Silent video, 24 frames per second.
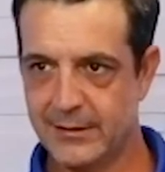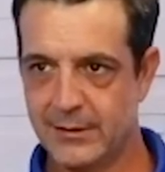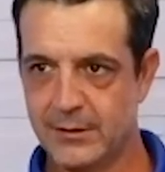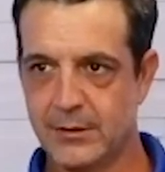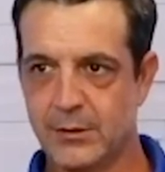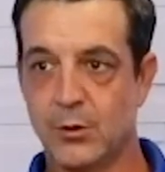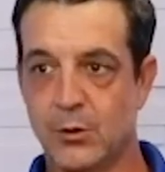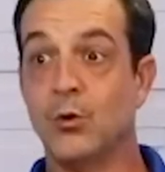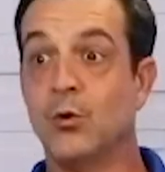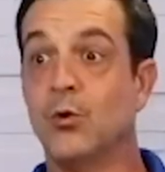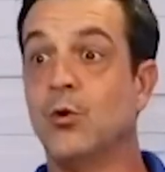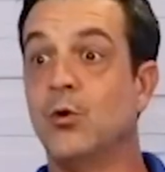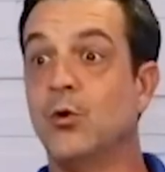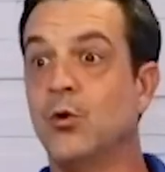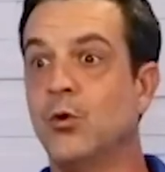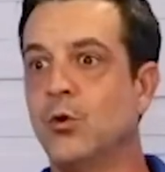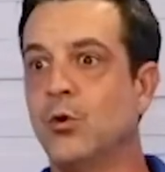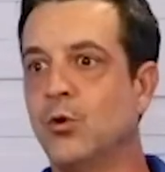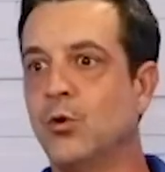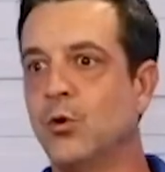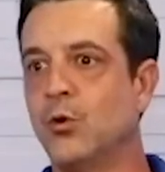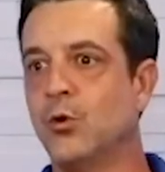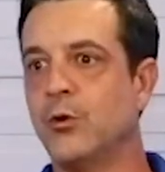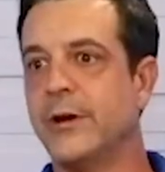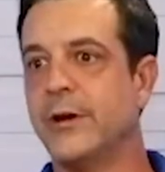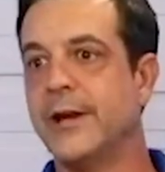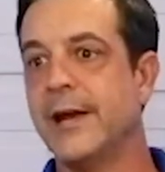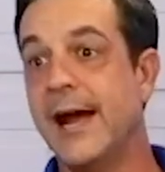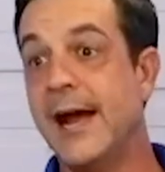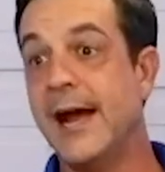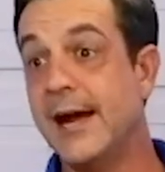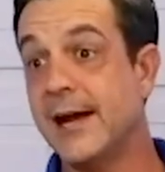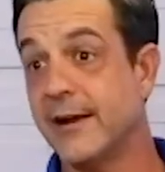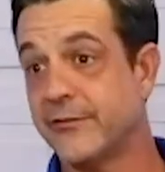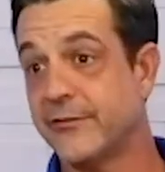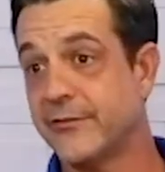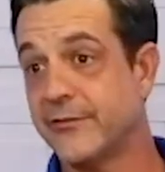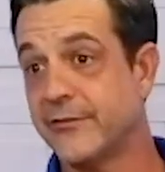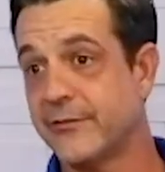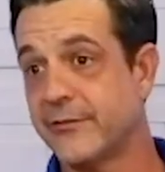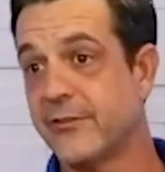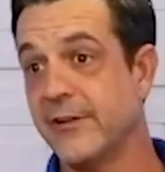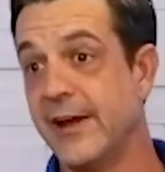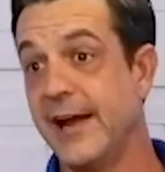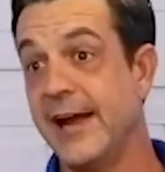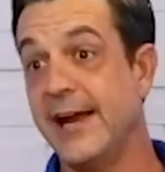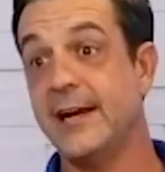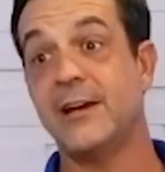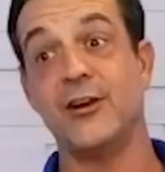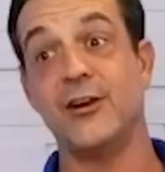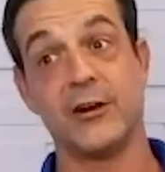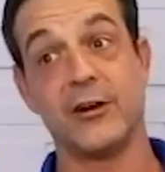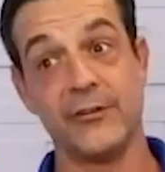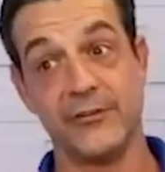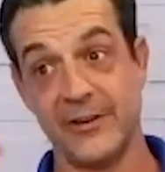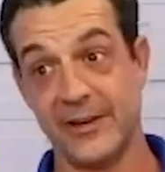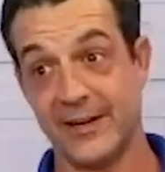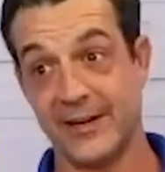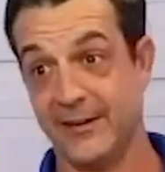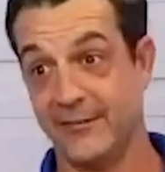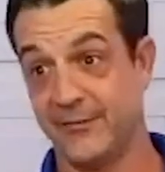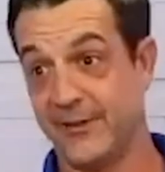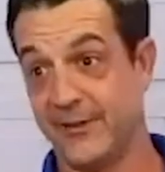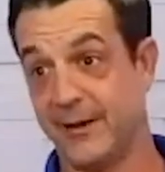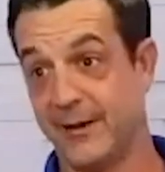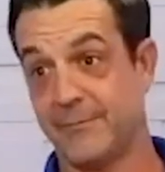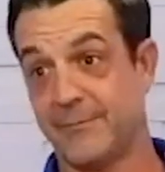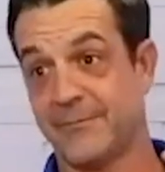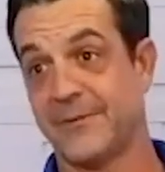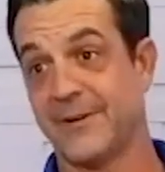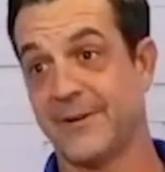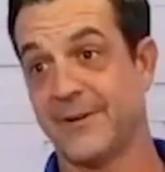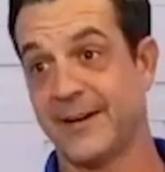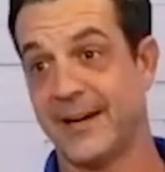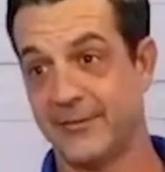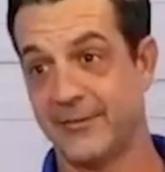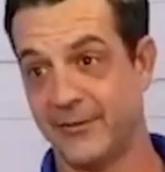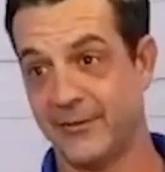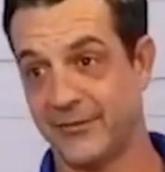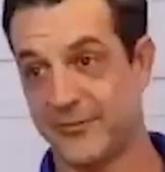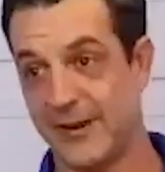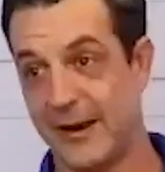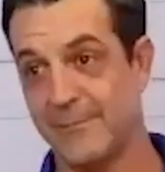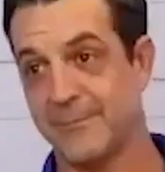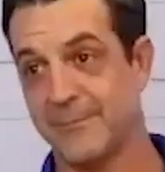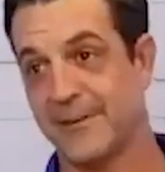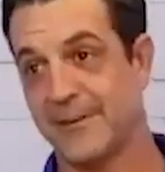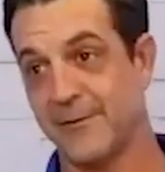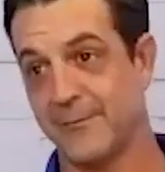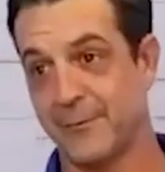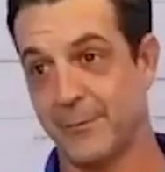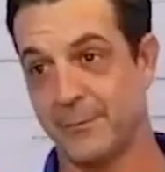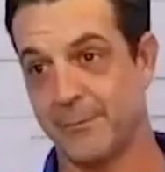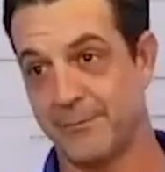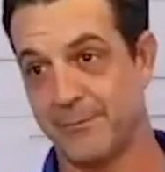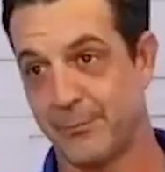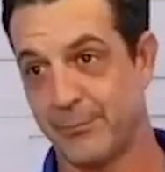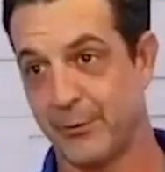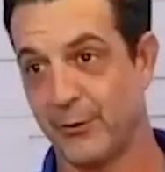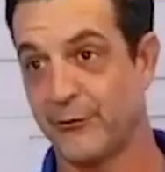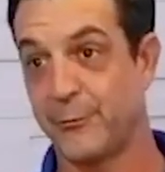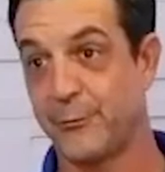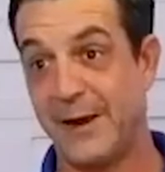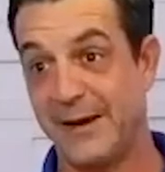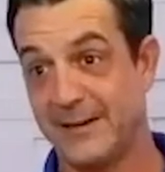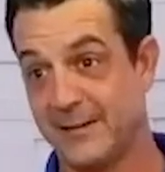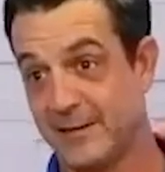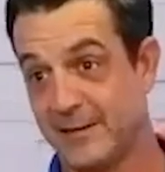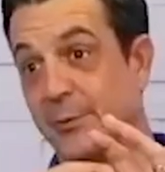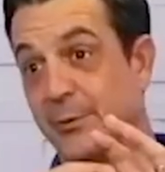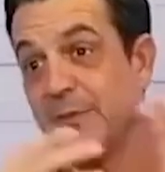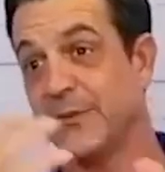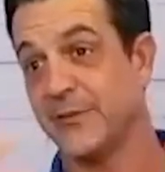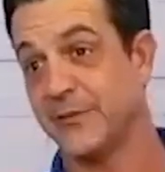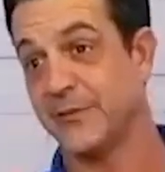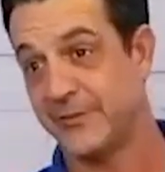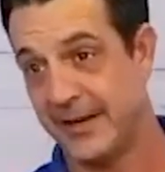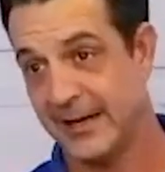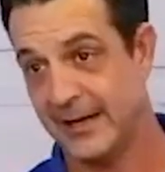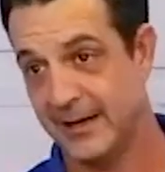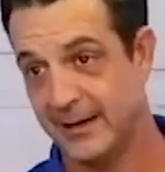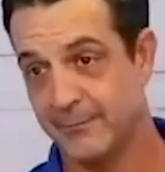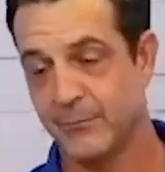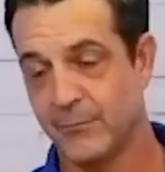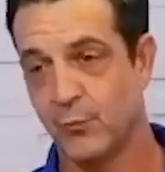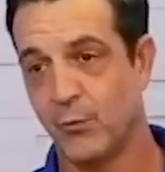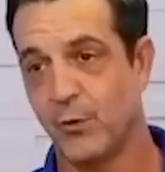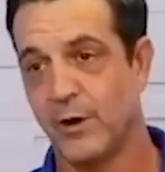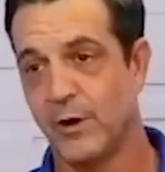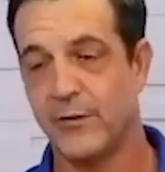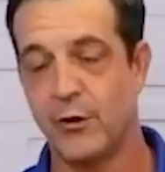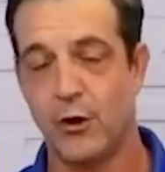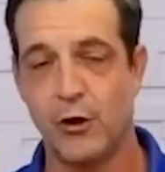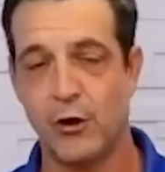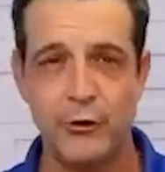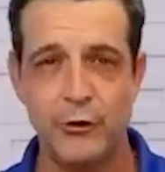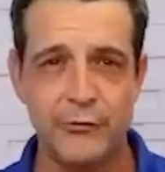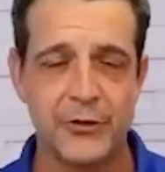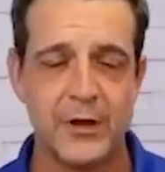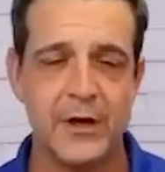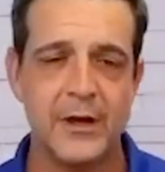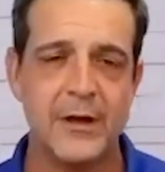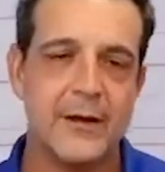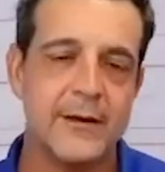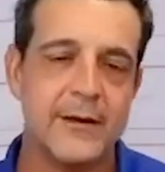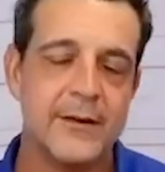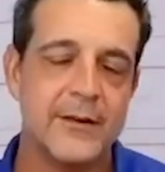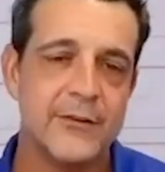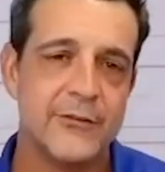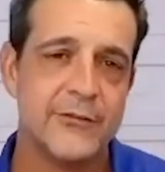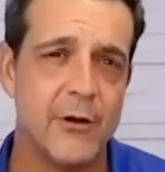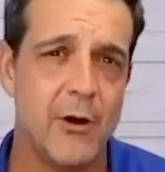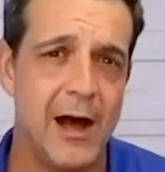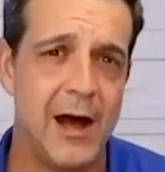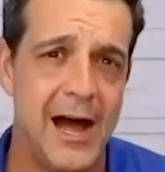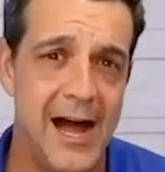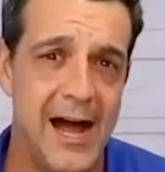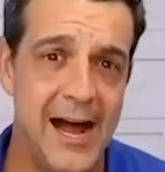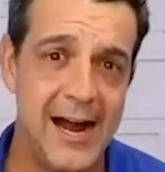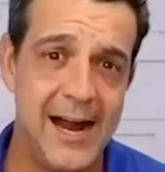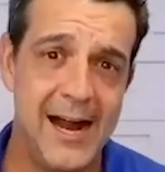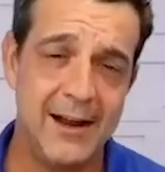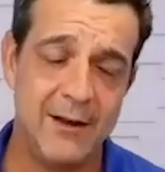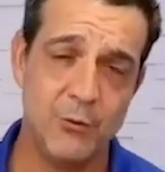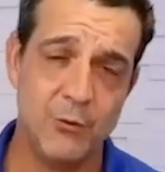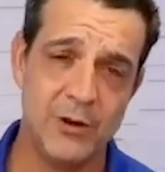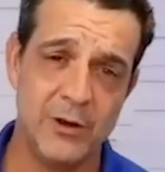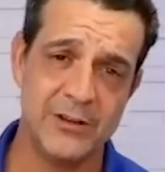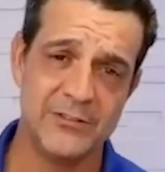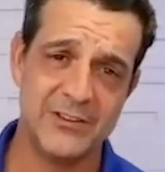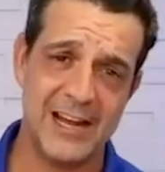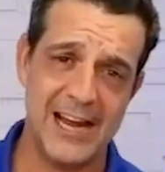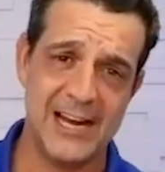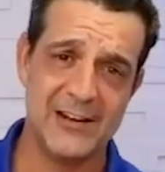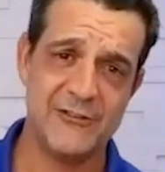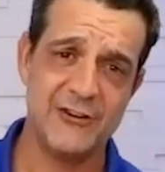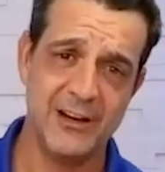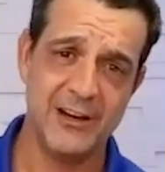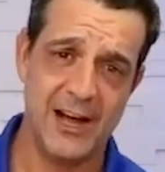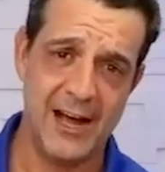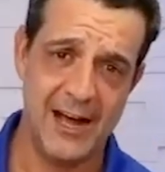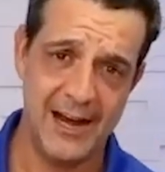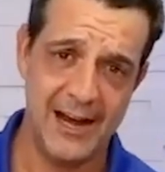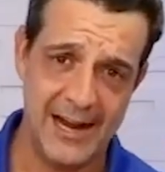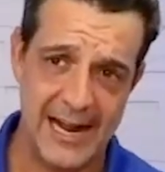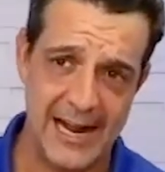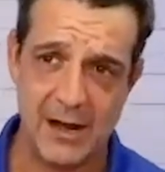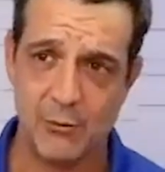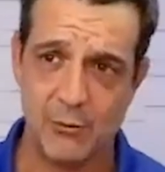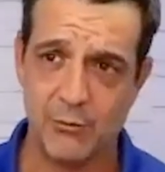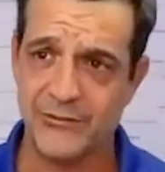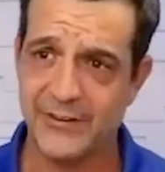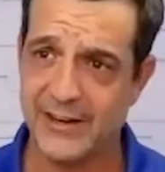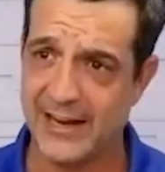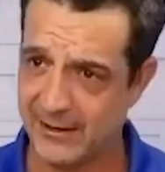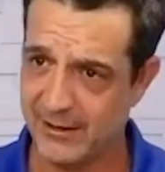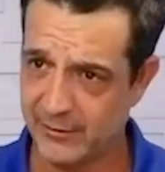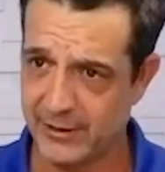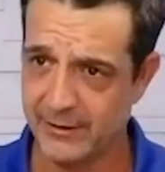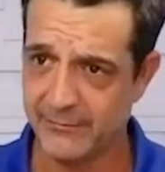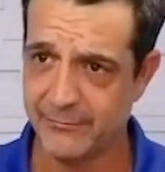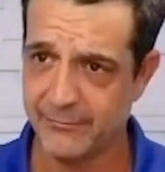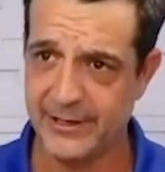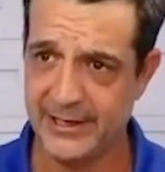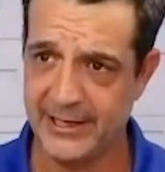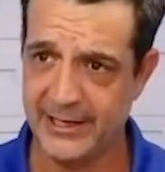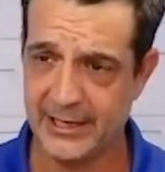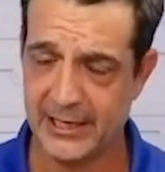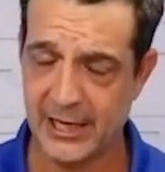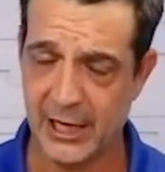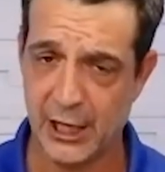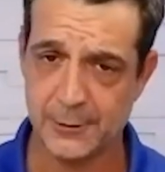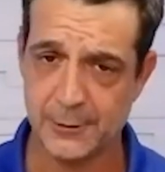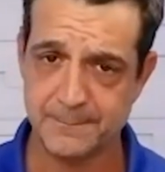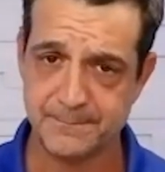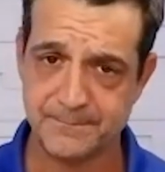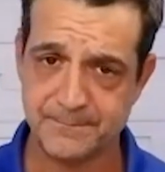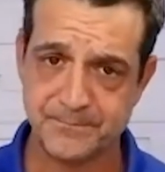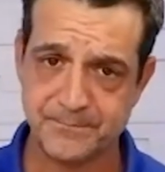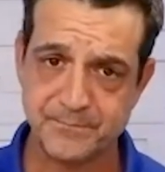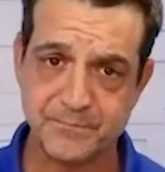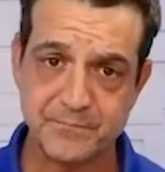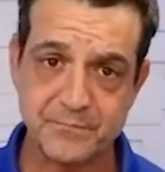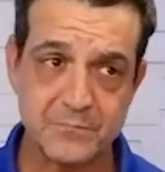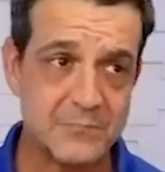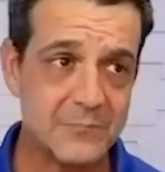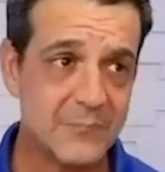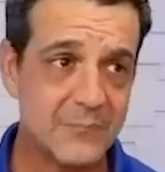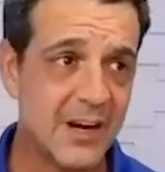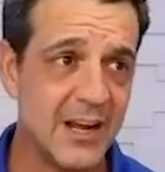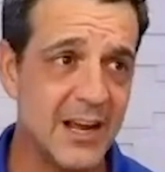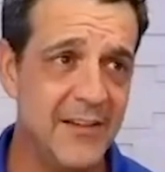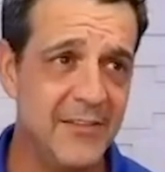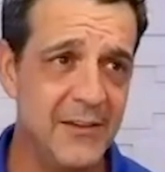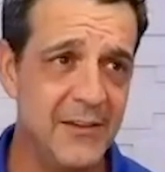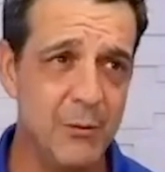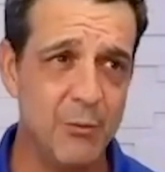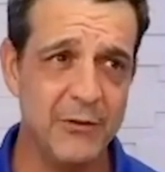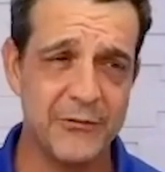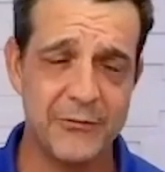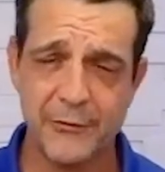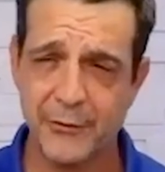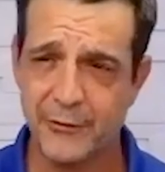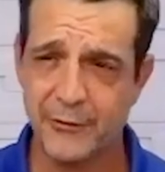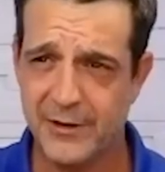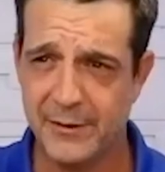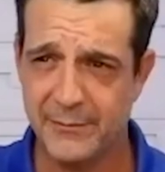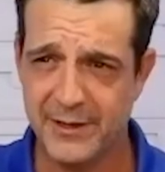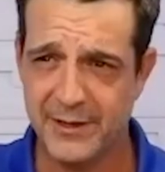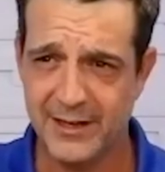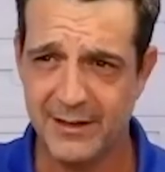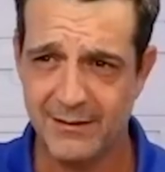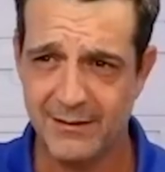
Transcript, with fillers: Ooh, yes. Thank you. Because that gives that, it gives a sec, different perspective, but the same. What Earth? So I was edging God out was the acronym for ego, mm-hmm. and then what's the first name again?